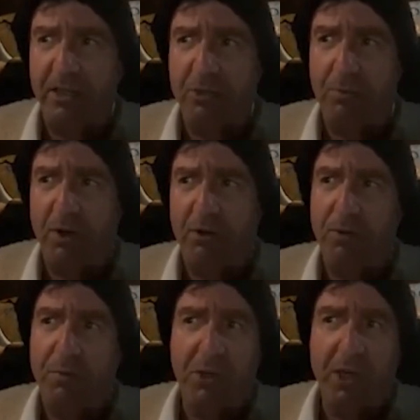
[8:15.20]
part of the
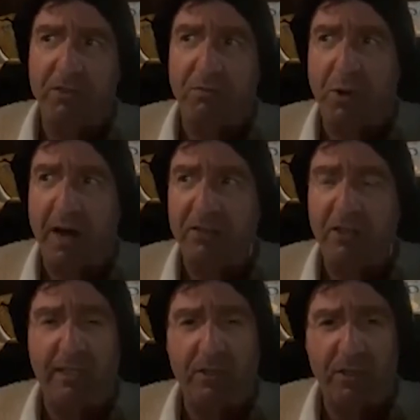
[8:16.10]
reproductive
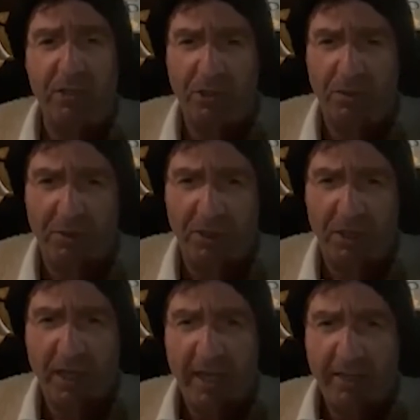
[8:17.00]
process. It shouldn't be
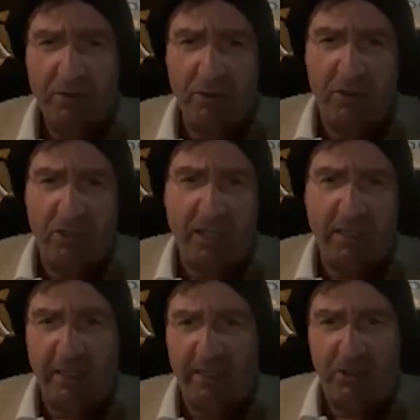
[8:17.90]

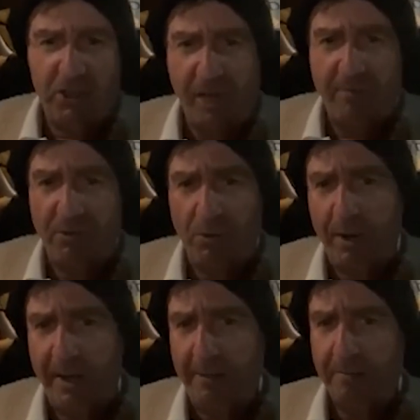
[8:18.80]
seen in a shameful
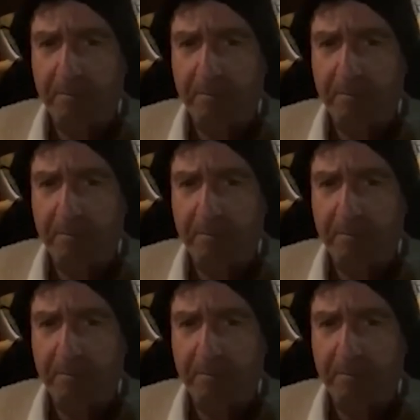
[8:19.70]
way.